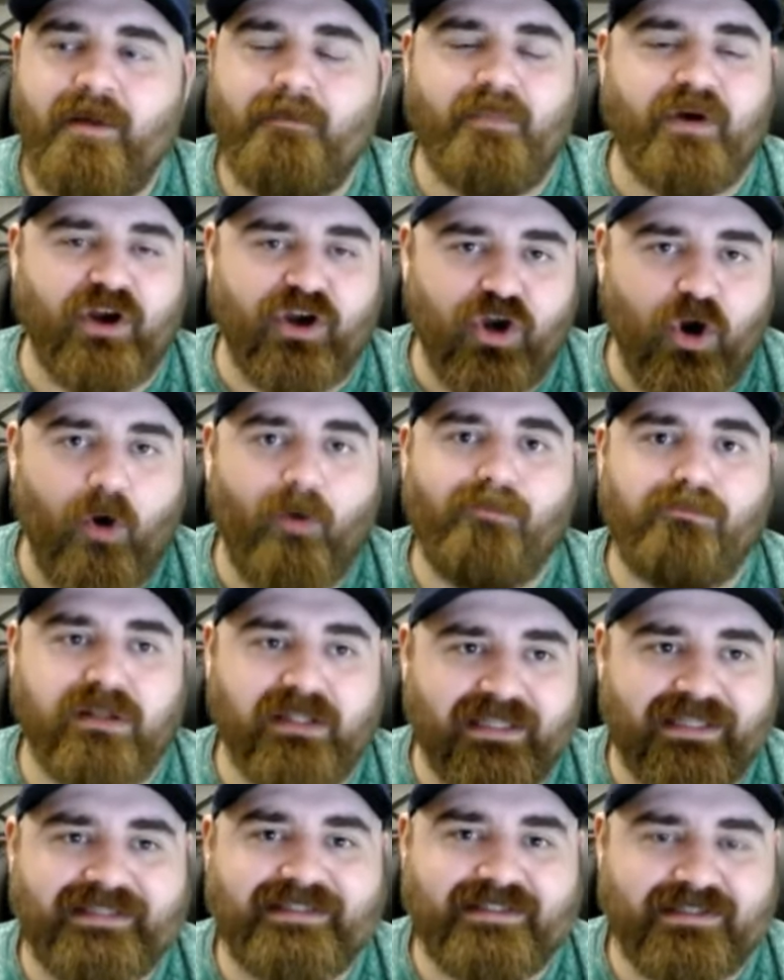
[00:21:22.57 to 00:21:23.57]
But go
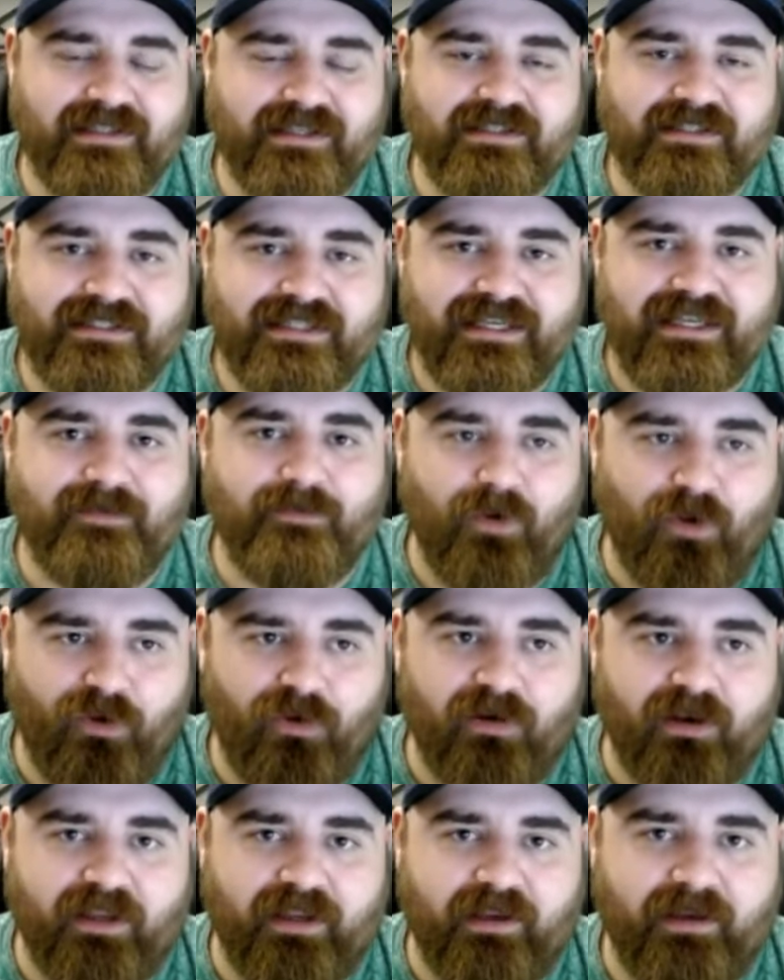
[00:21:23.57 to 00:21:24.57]
blitz this team
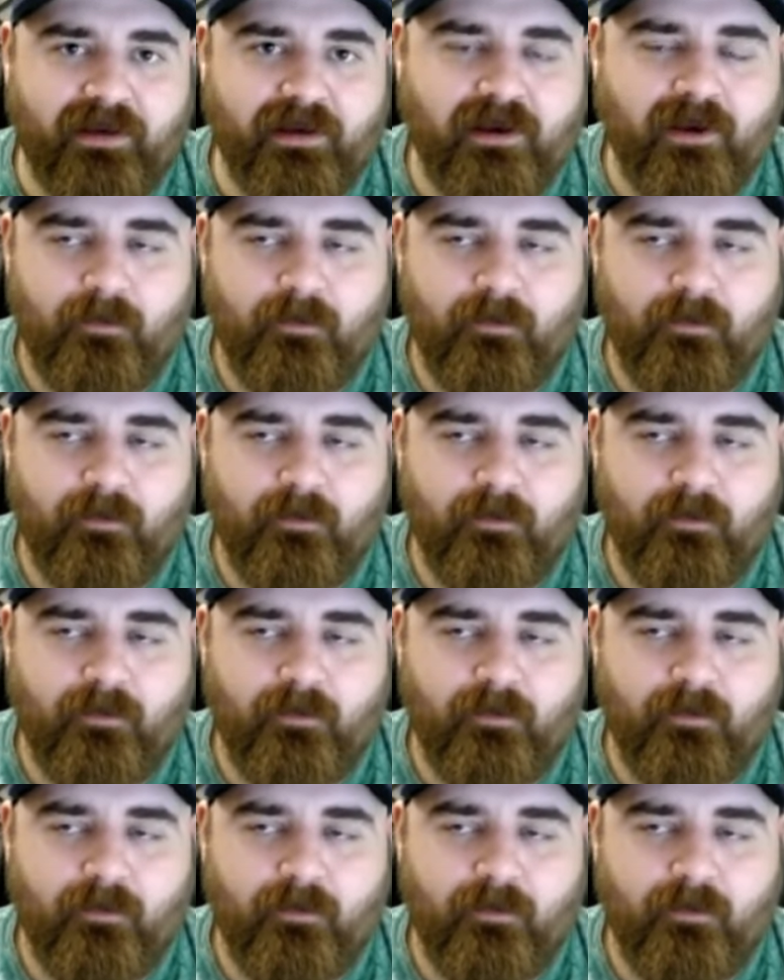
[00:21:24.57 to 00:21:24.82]
early.